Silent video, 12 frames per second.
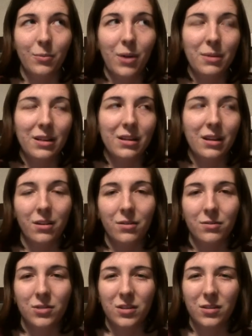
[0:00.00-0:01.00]
probably, you
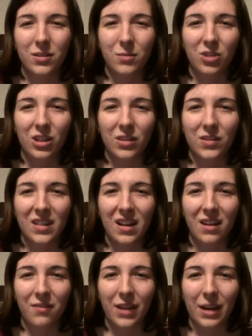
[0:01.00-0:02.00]
know, just some chill
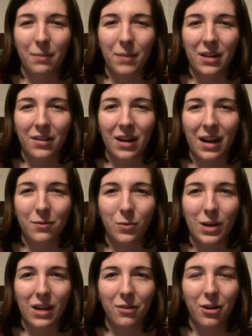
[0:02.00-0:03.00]
stuff like Minecraft,
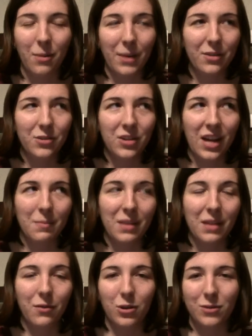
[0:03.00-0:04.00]
whatever, on my own time.
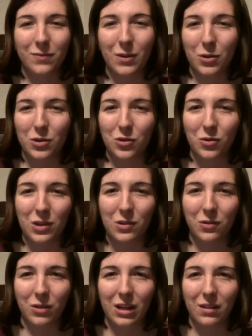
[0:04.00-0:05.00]
Then, of course, Viewers'
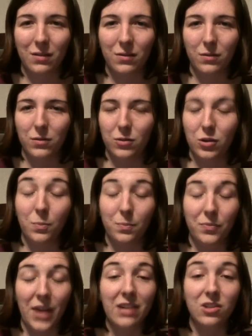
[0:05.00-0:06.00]
Choice
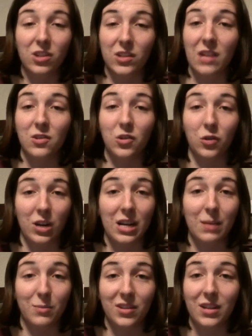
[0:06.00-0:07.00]
I just said
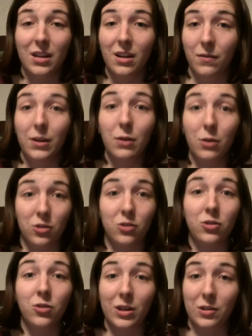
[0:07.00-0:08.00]
screams.
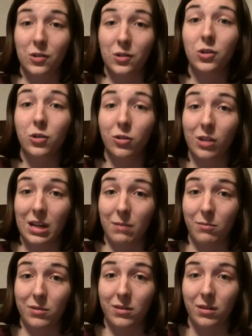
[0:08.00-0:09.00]
Viewers' Choice
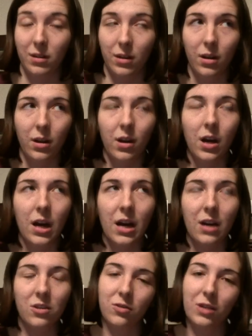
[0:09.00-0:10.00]
streams
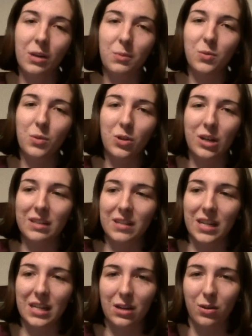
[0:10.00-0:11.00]
will
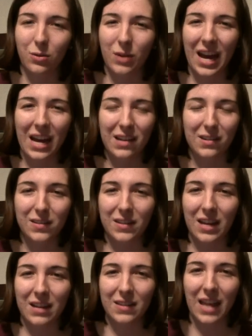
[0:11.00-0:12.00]
continue
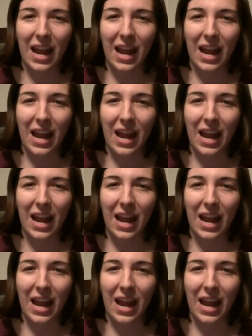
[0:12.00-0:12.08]
as